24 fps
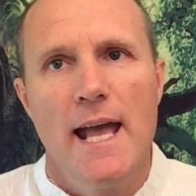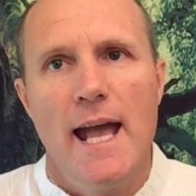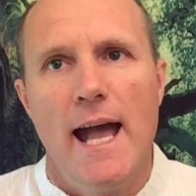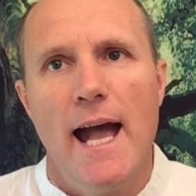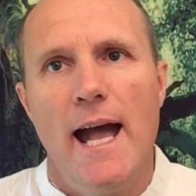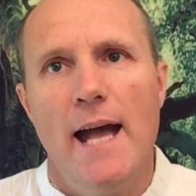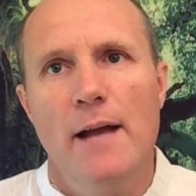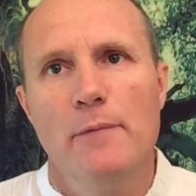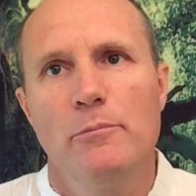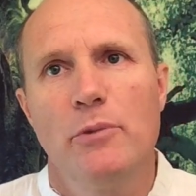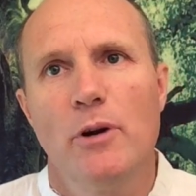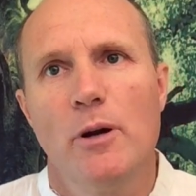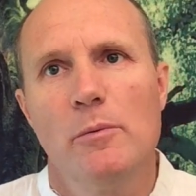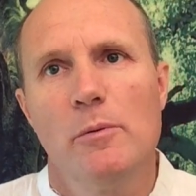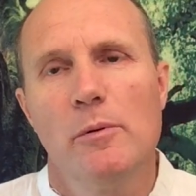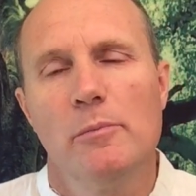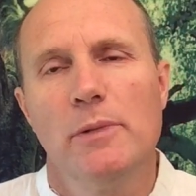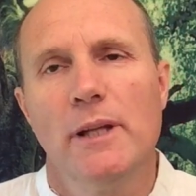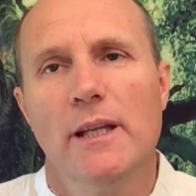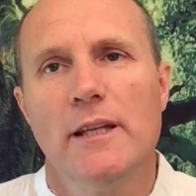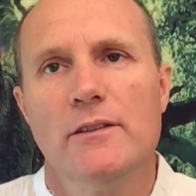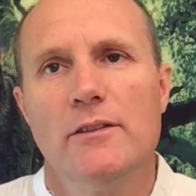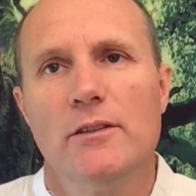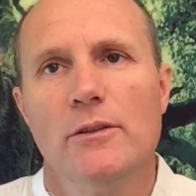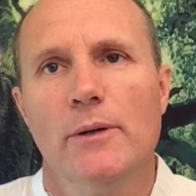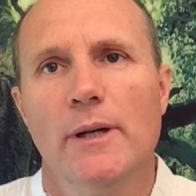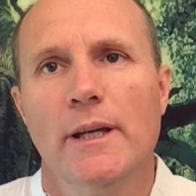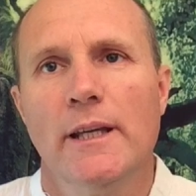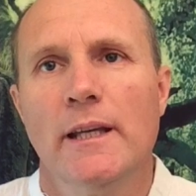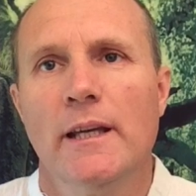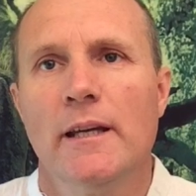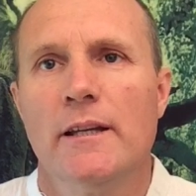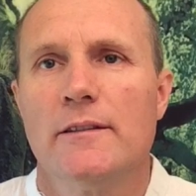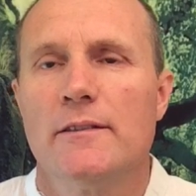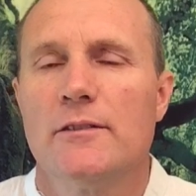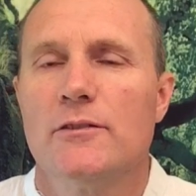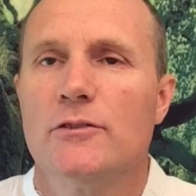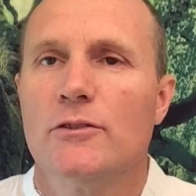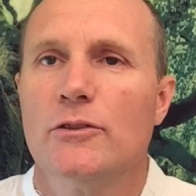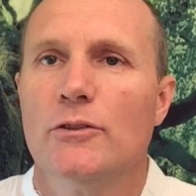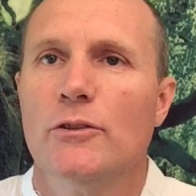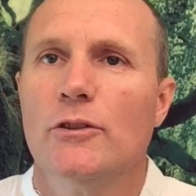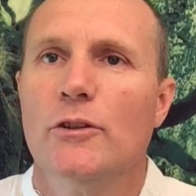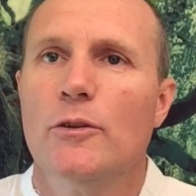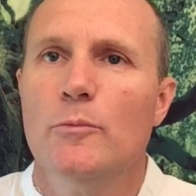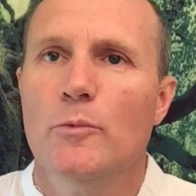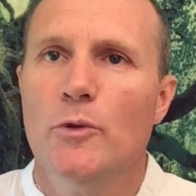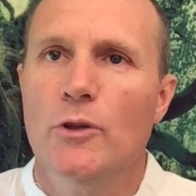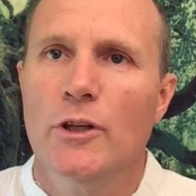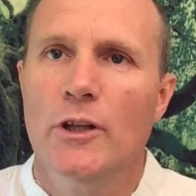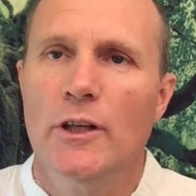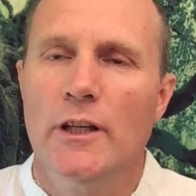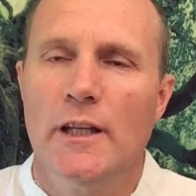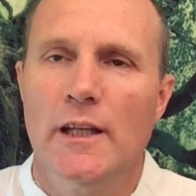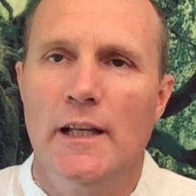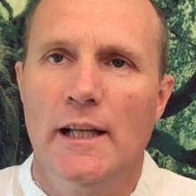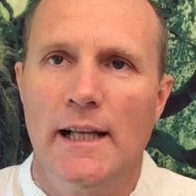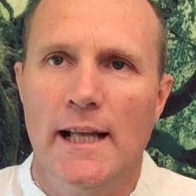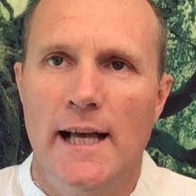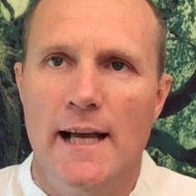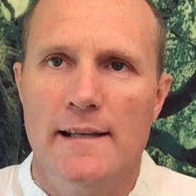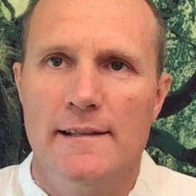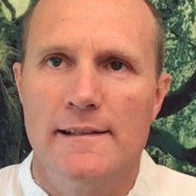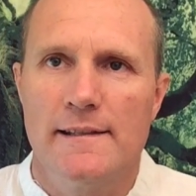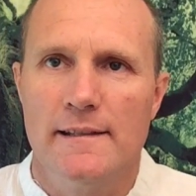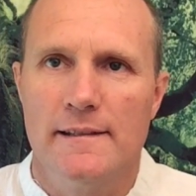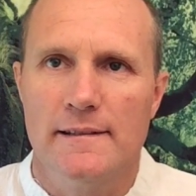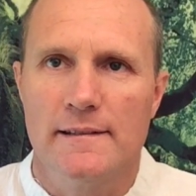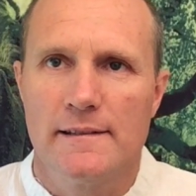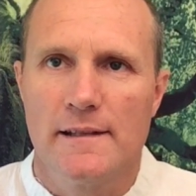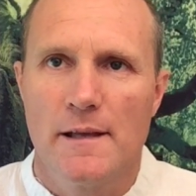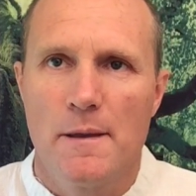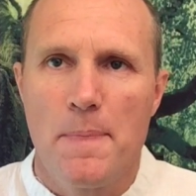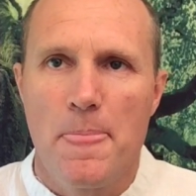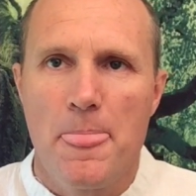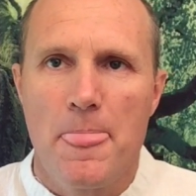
and probably doing it to community classes.